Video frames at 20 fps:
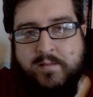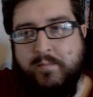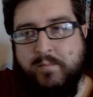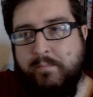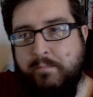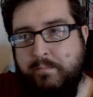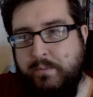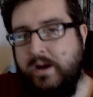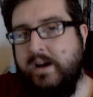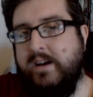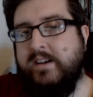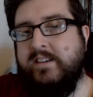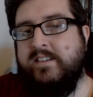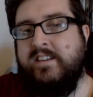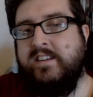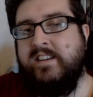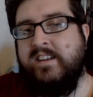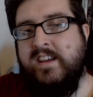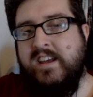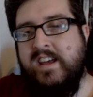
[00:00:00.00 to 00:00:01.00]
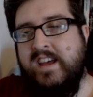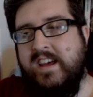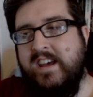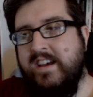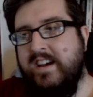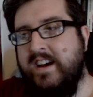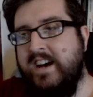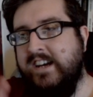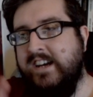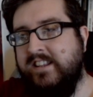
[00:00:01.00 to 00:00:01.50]
but
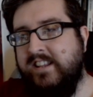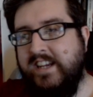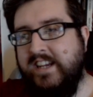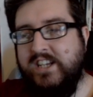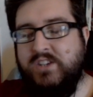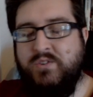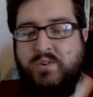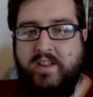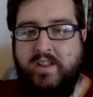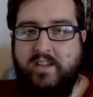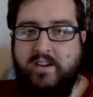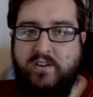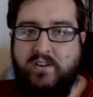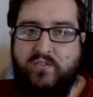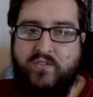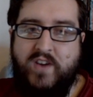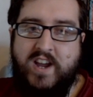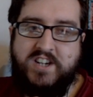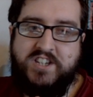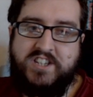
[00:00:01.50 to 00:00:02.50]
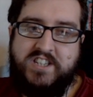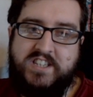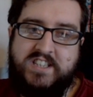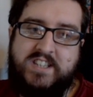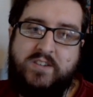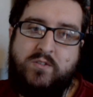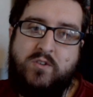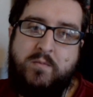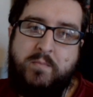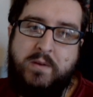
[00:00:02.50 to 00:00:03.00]
I think it's one of those factions
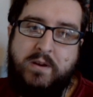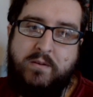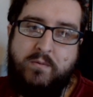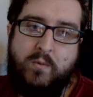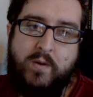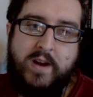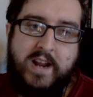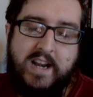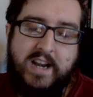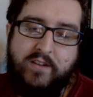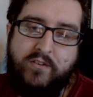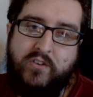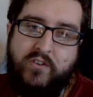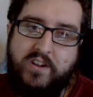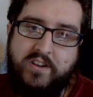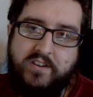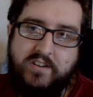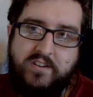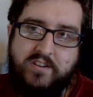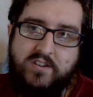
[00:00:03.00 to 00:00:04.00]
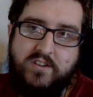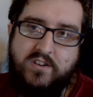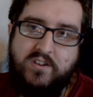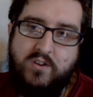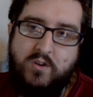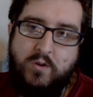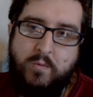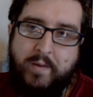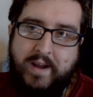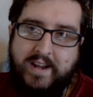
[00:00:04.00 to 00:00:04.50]
that would be really fun
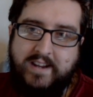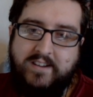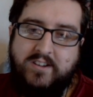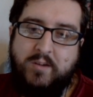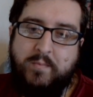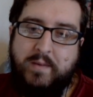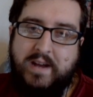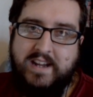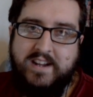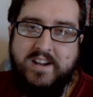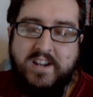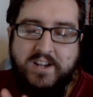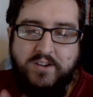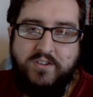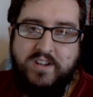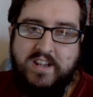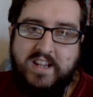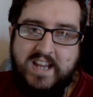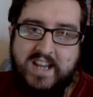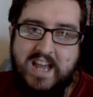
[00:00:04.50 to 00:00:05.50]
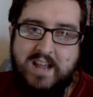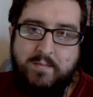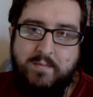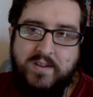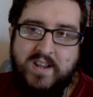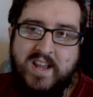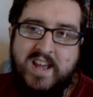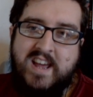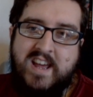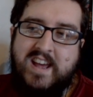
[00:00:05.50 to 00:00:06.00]
to paint up and use in games
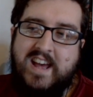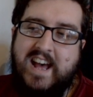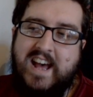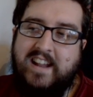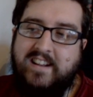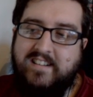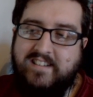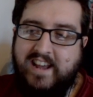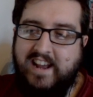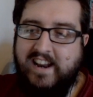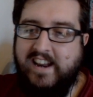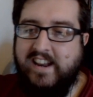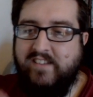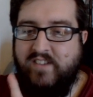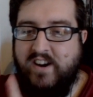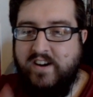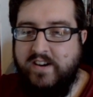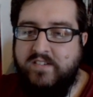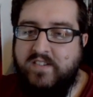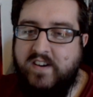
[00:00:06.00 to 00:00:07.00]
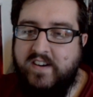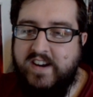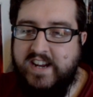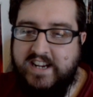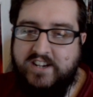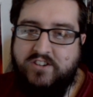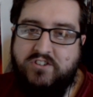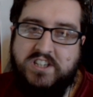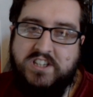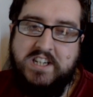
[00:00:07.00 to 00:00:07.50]
and tell a very, very
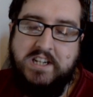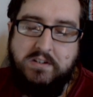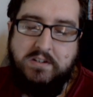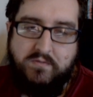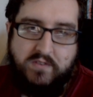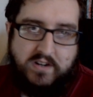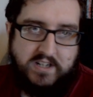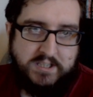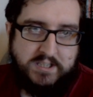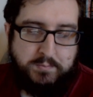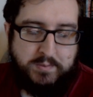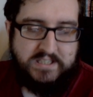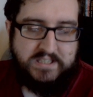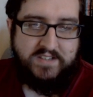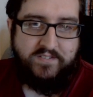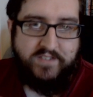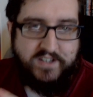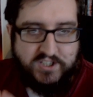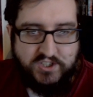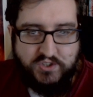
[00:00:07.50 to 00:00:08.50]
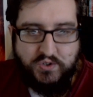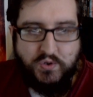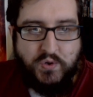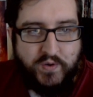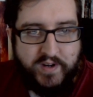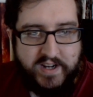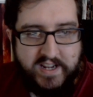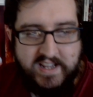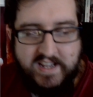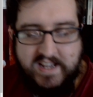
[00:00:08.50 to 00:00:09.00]
interesting and very specific
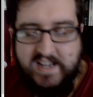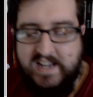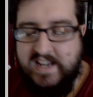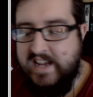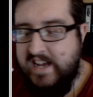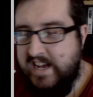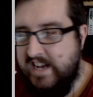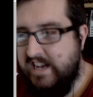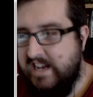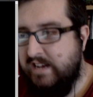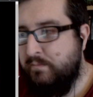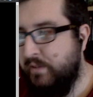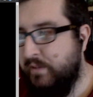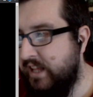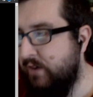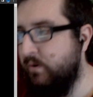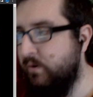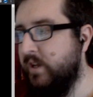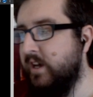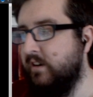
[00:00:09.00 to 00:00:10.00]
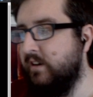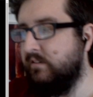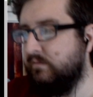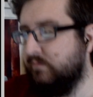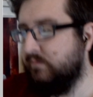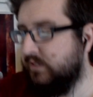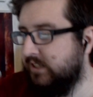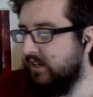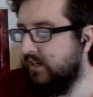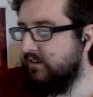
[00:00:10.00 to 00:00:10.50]
story. But there we go.
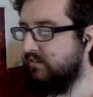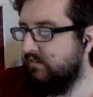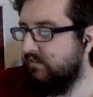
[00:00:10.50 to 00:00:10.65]
So